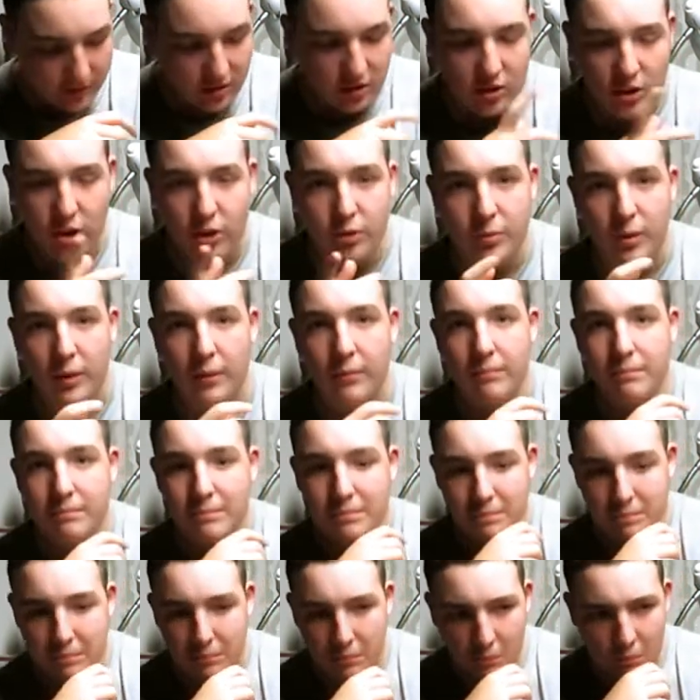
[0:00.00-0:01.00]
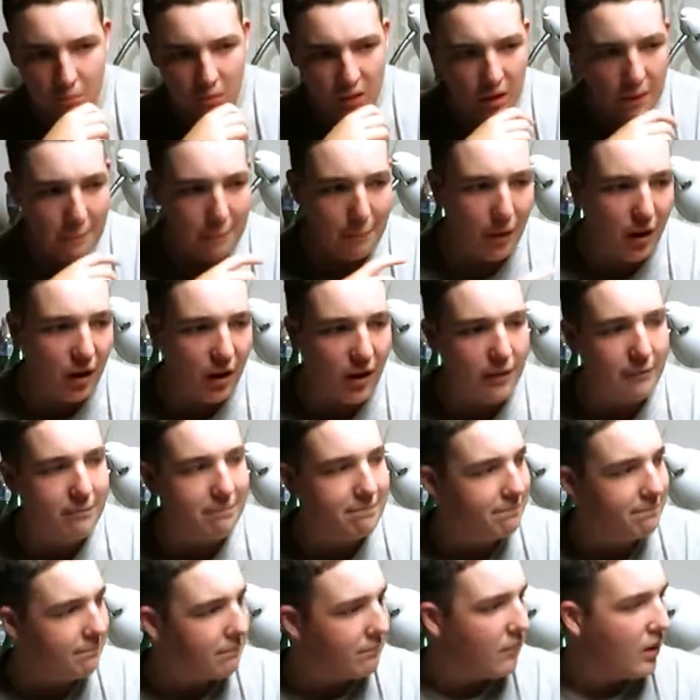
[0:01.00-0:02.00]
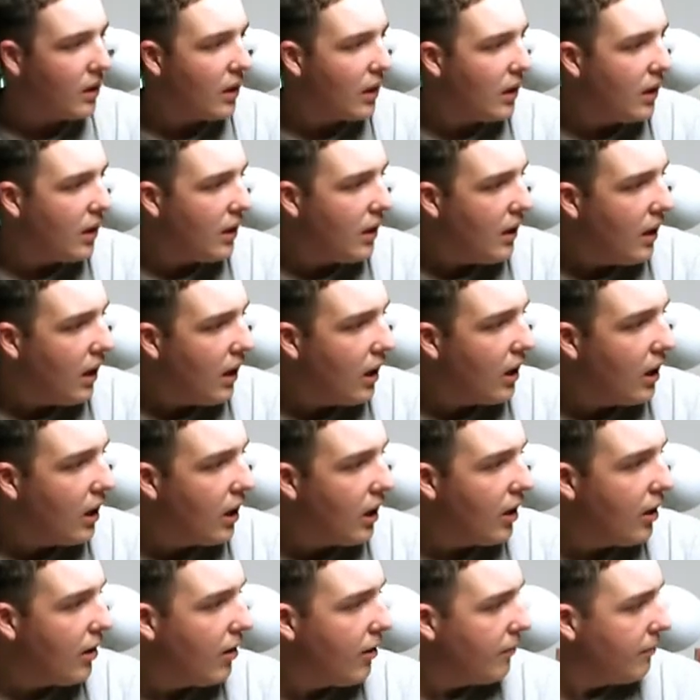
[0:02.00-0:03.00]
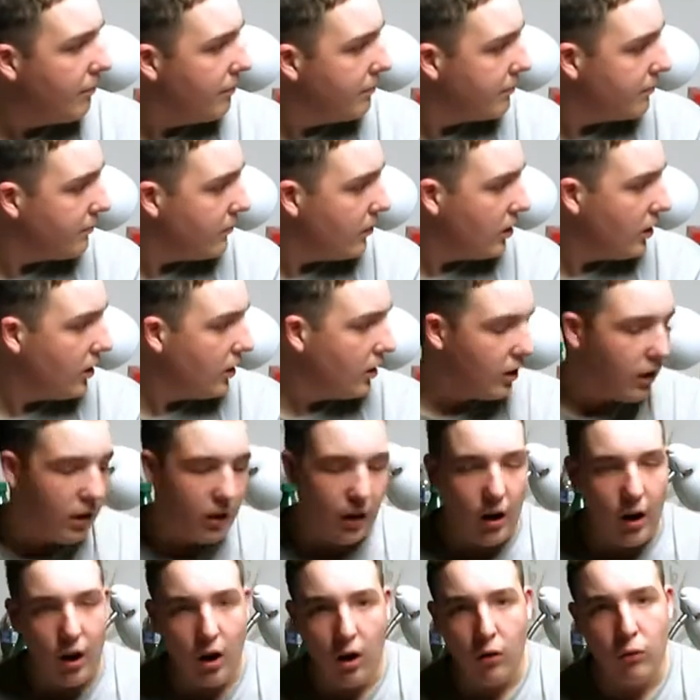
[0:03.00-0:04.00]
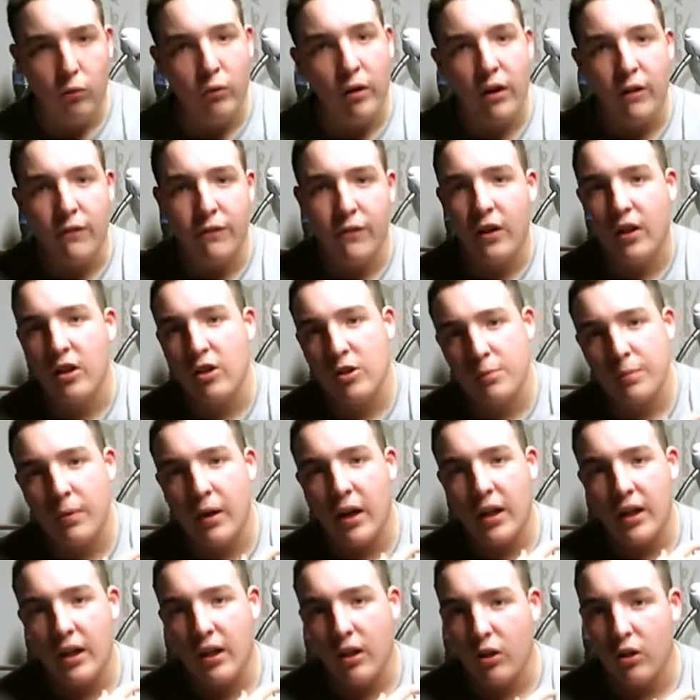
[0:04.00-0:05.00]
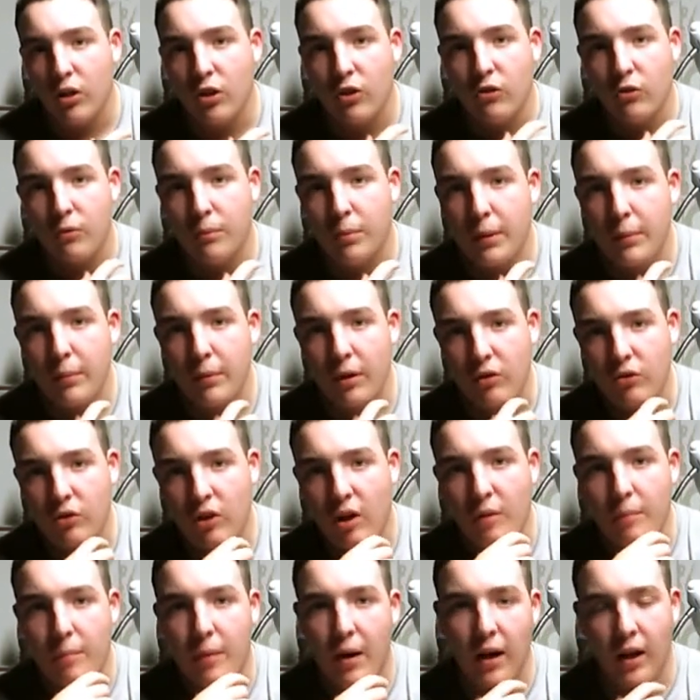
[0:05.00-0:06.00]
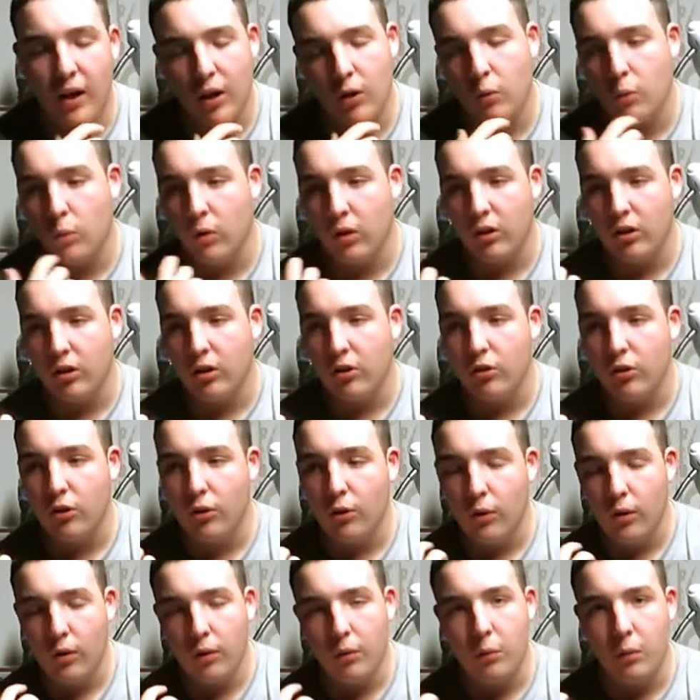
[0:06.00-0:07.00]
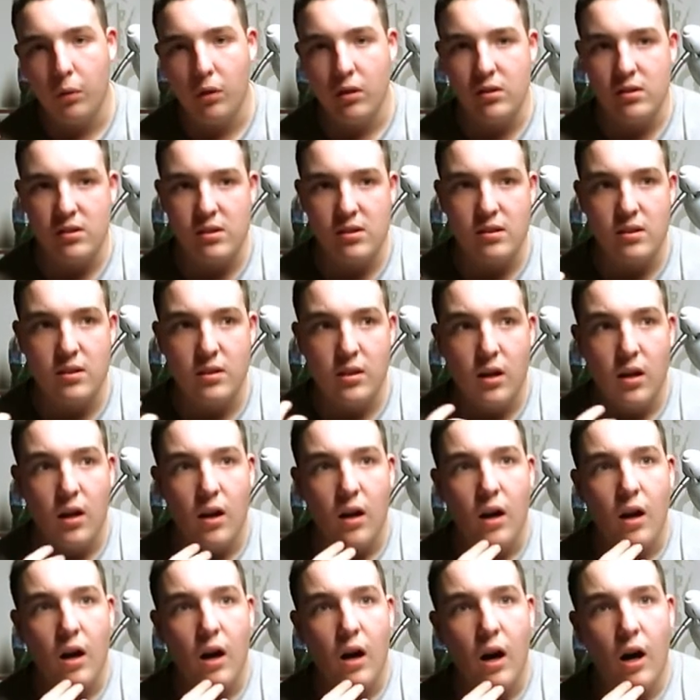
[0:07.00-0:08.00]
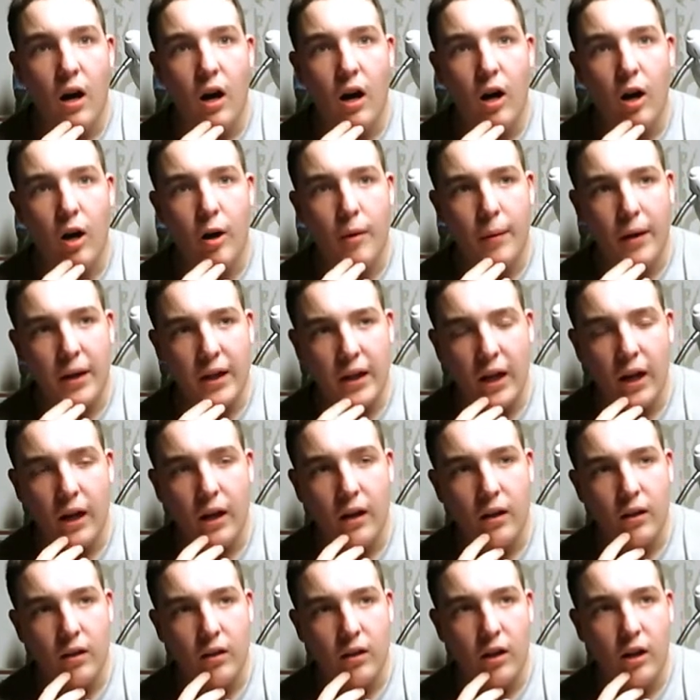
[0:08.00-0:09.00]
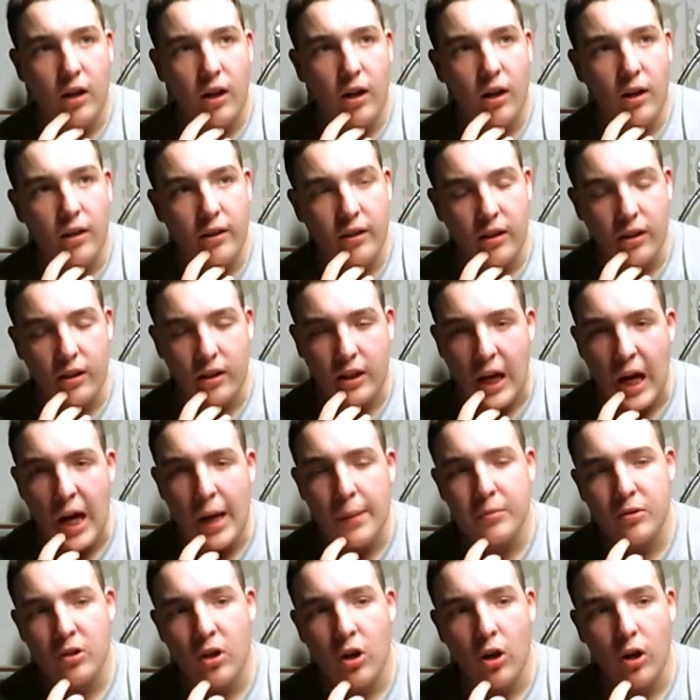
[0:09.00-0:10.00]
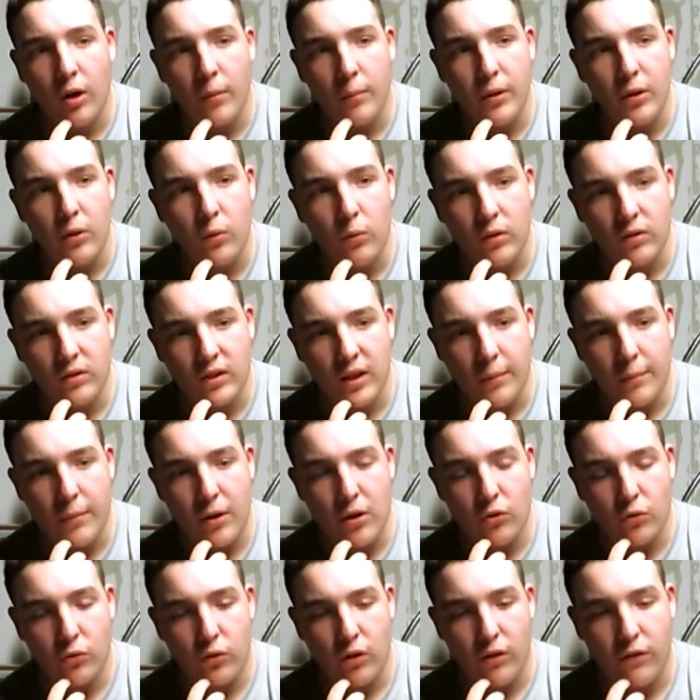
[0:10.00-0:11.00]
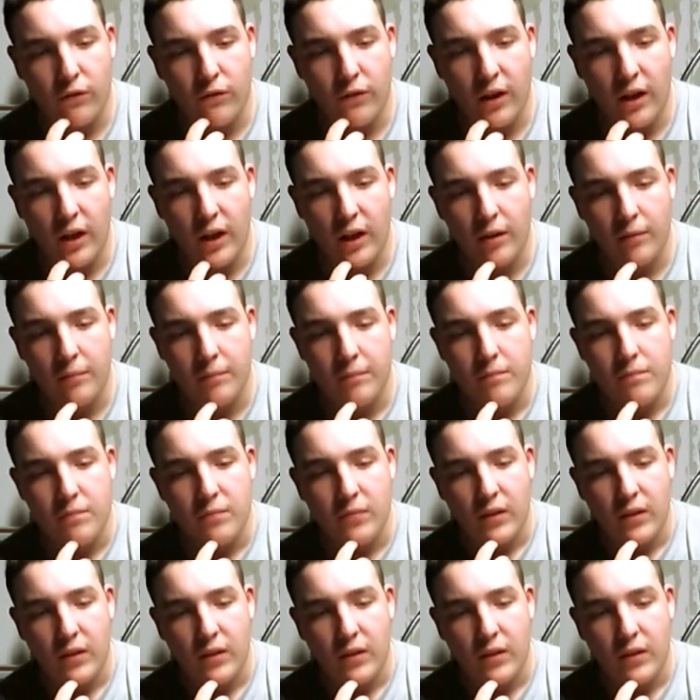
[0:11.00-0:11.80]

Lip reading: Excuse me. But all Railfanners probably get looks from people that drive by, like, what are you doing? What's this? I got the cops calling me the one time I was Railfanning,